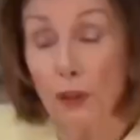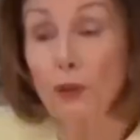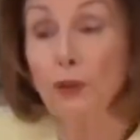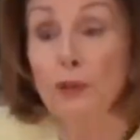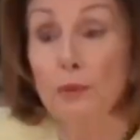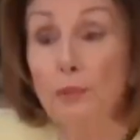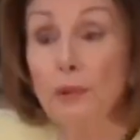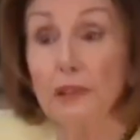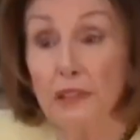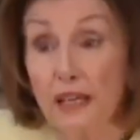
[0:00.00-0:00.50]

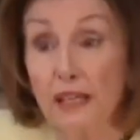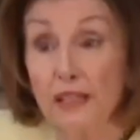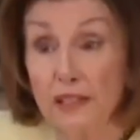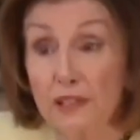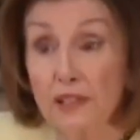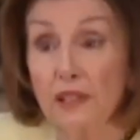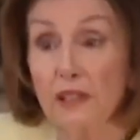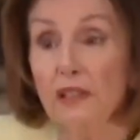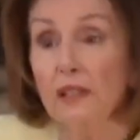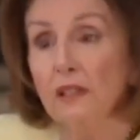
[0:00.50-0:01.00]
good
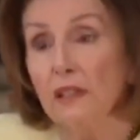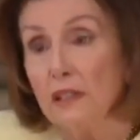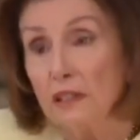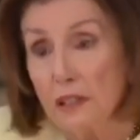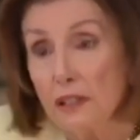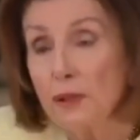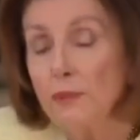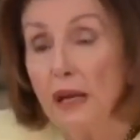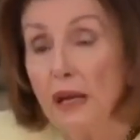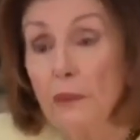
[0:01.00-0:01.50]
place
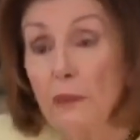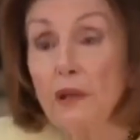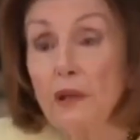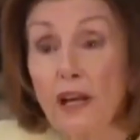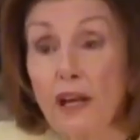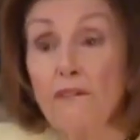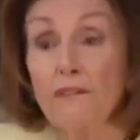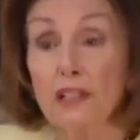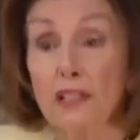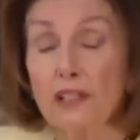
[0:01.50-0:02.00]
to make
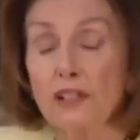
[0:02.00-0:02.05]
whatever